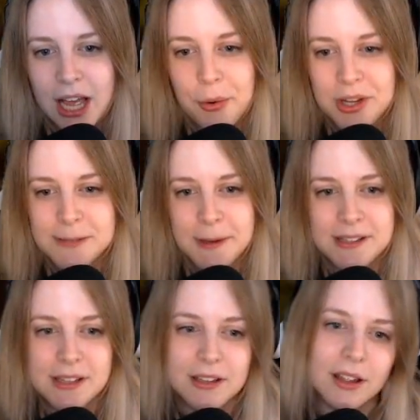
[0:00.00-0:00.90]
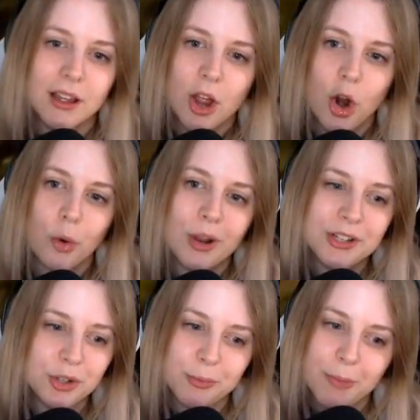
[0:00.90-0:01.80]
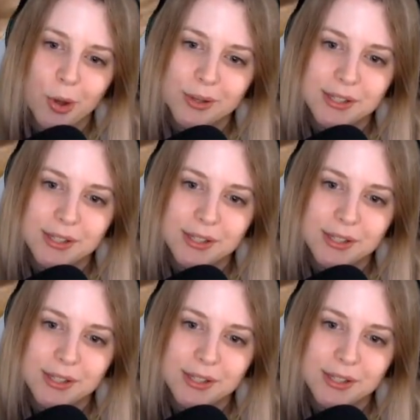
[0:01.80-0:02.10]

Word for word: I would expect Original modes